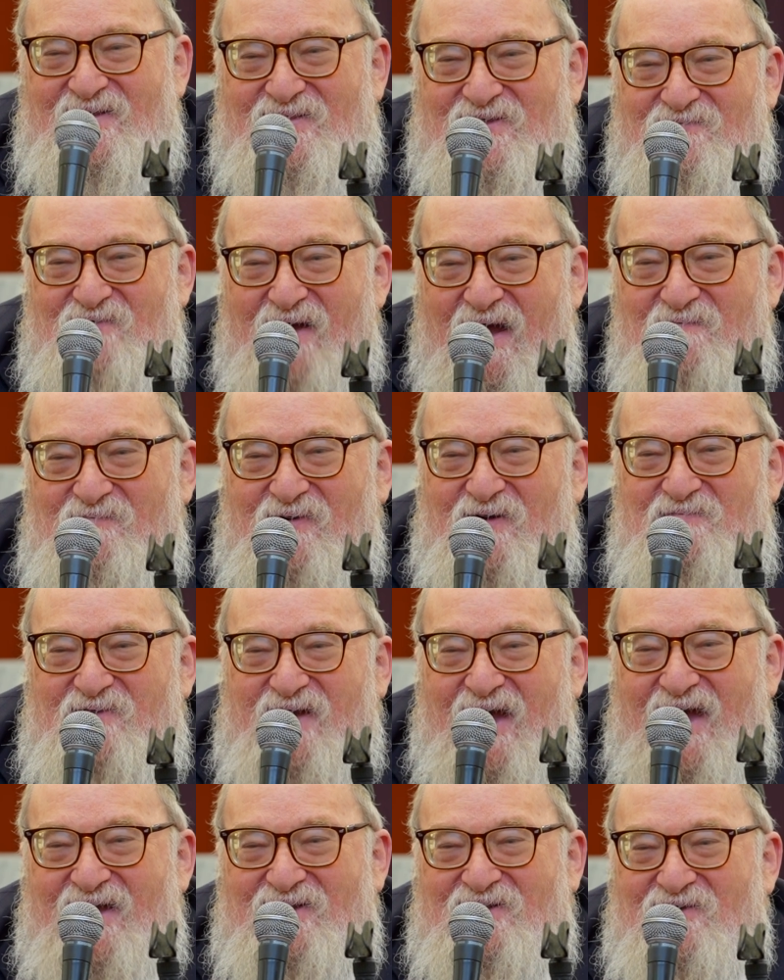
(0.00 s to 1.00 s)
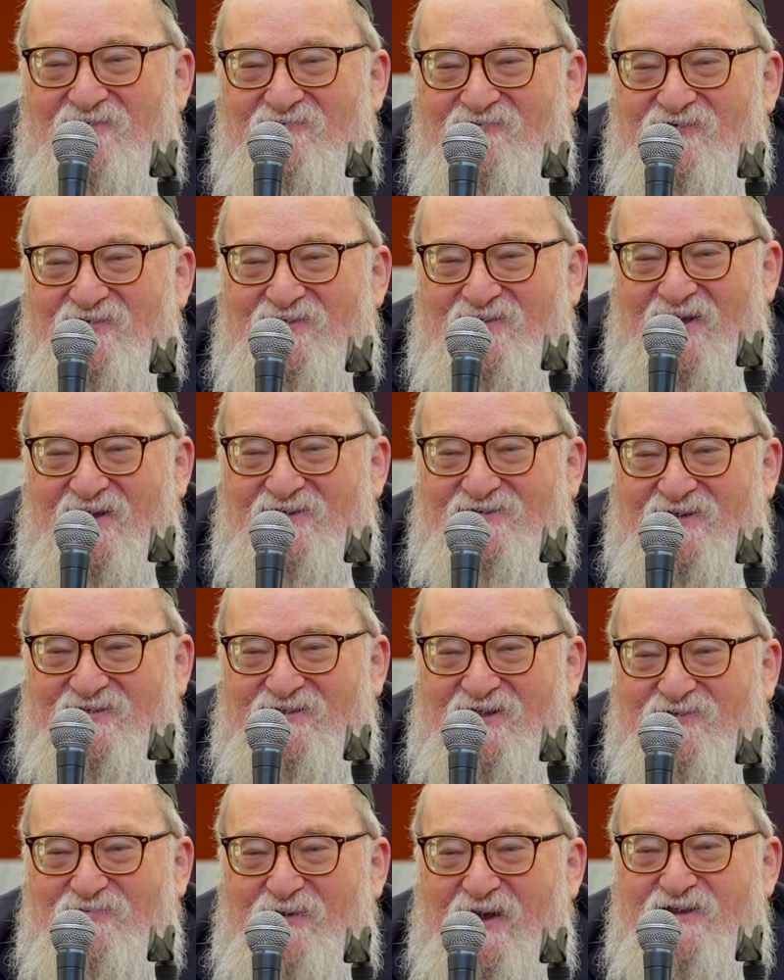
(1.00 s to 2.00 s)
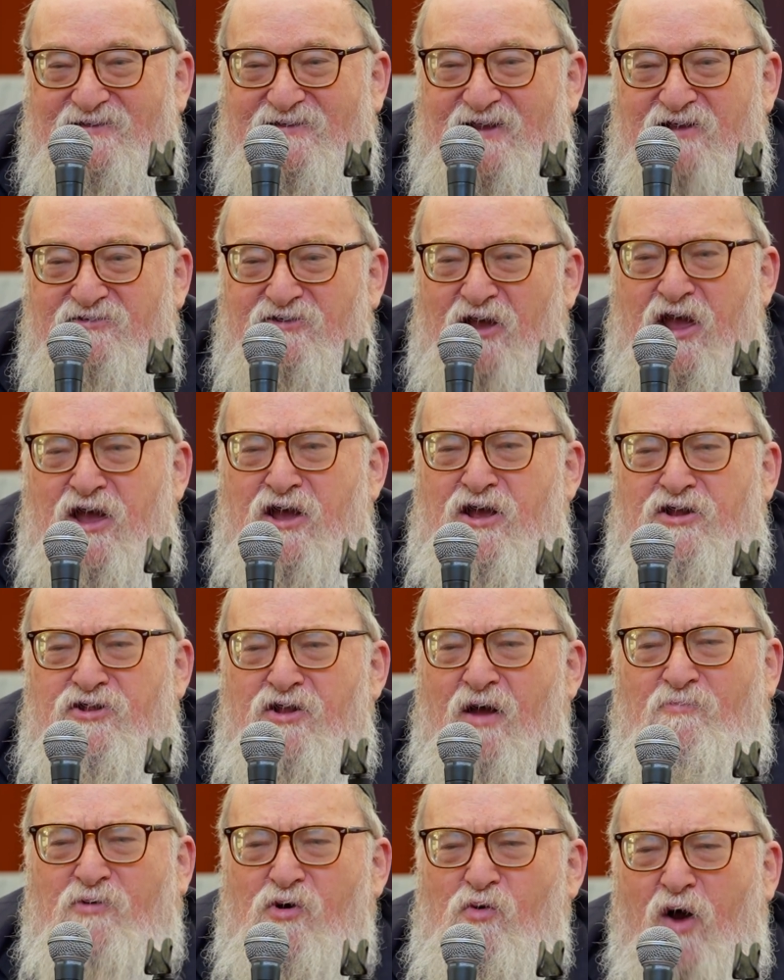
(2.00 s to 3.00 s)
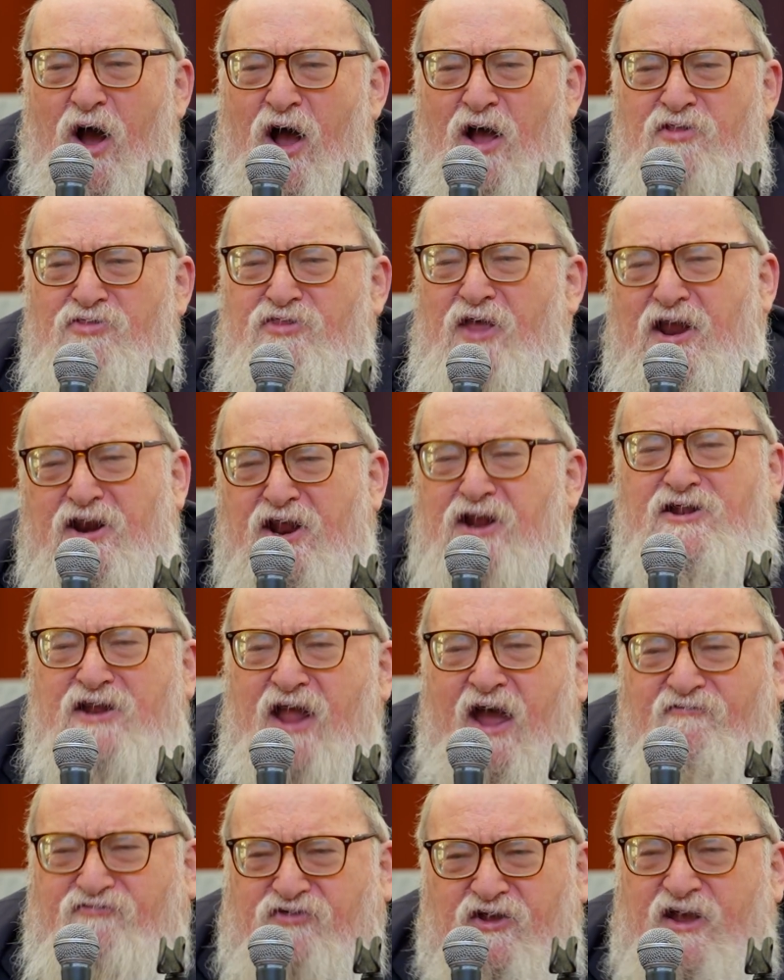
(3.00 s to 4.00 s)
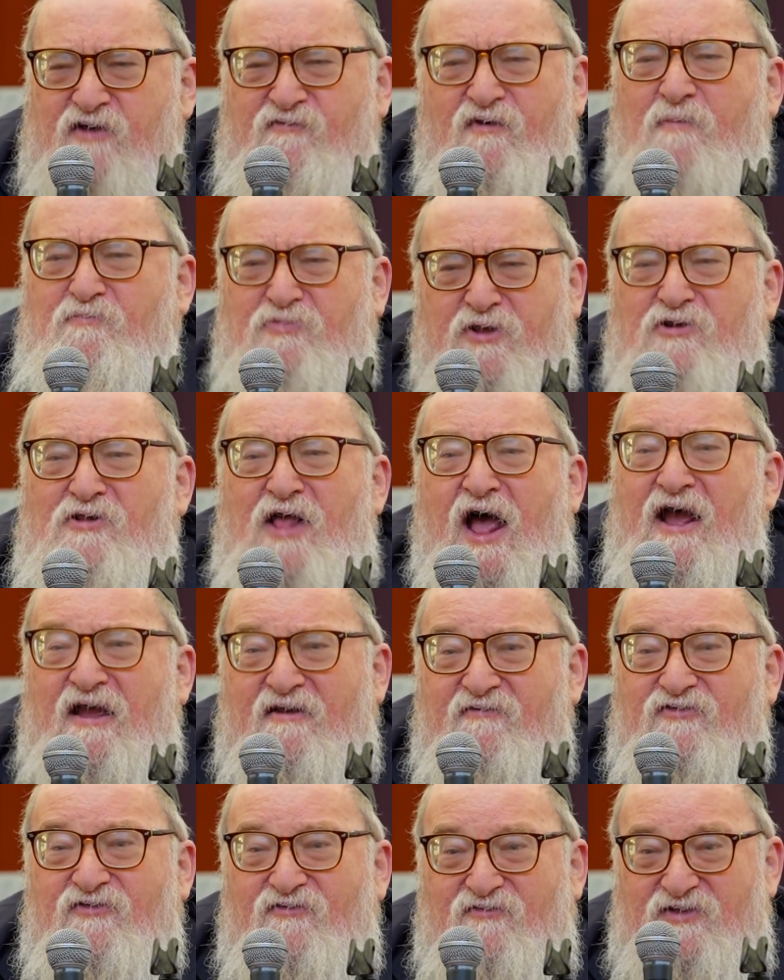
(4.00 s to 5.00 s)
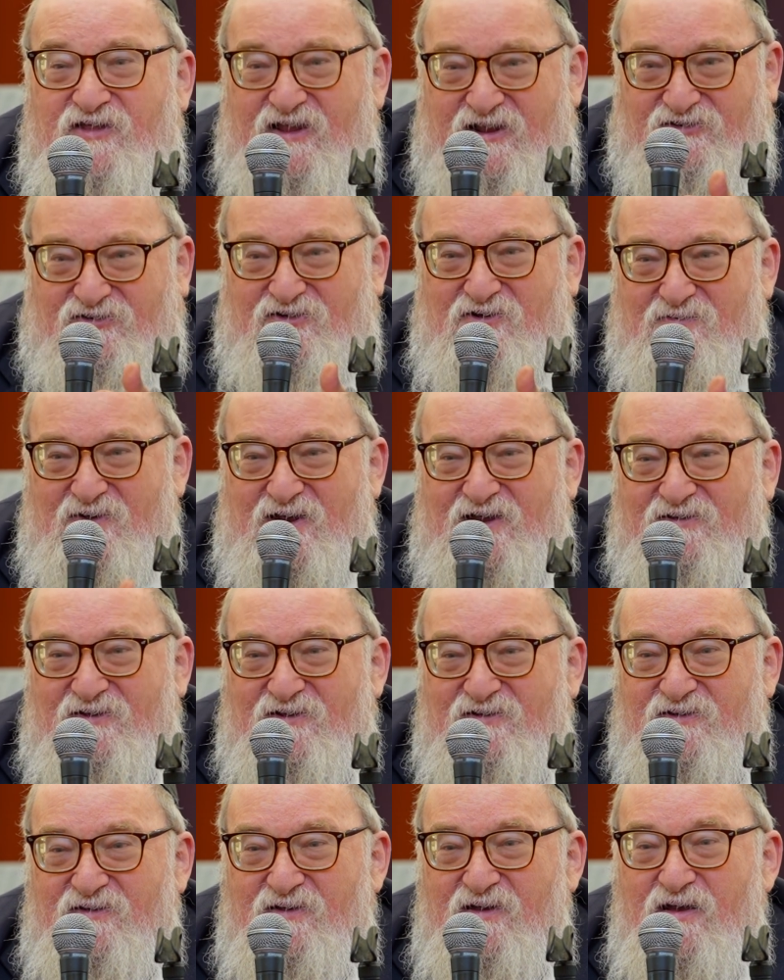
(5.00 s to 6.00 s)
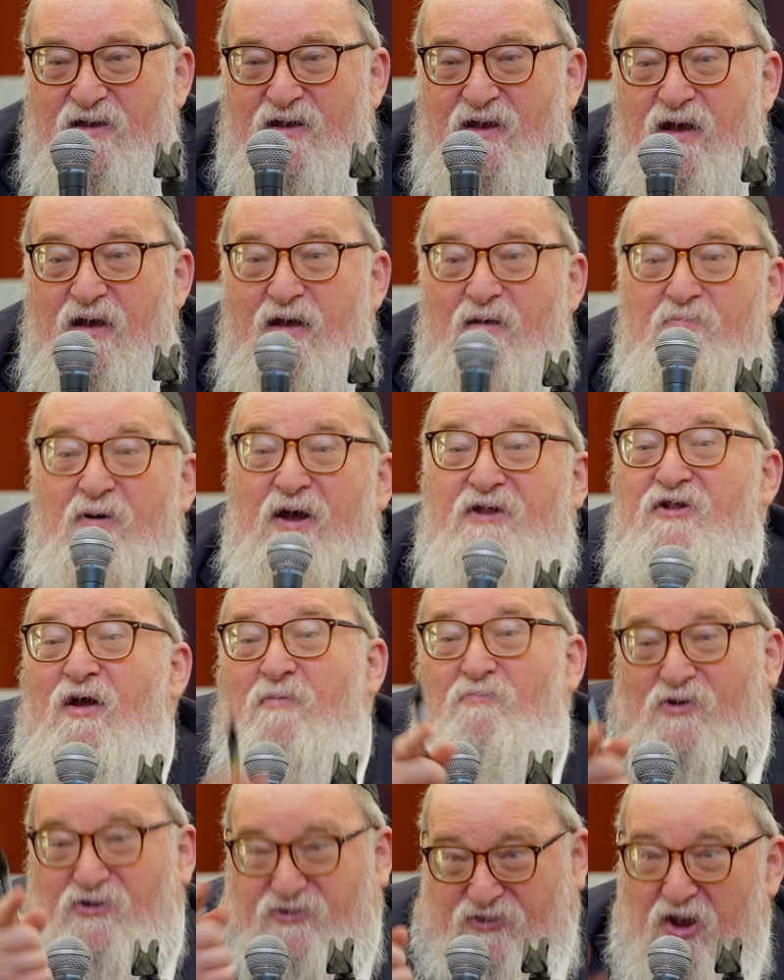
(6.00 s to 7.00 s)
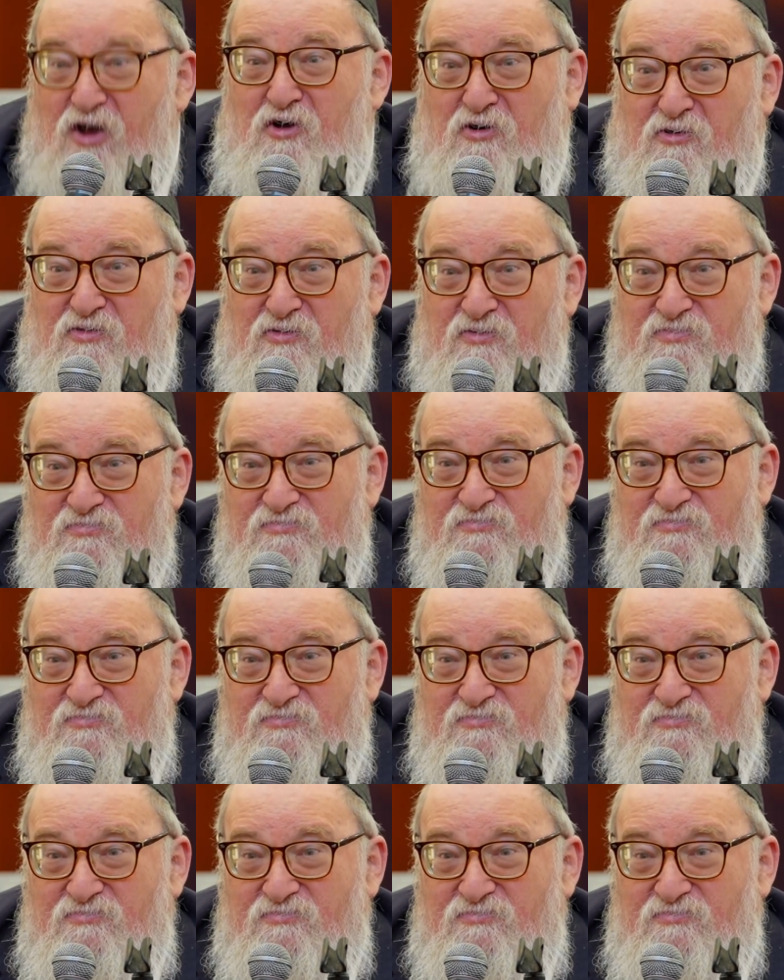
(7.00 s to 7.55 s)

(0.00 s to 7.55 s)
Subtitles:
the Rambam kind of does it this way. He says, number one, they didn't have to give up their lives for these two reasons. But number two,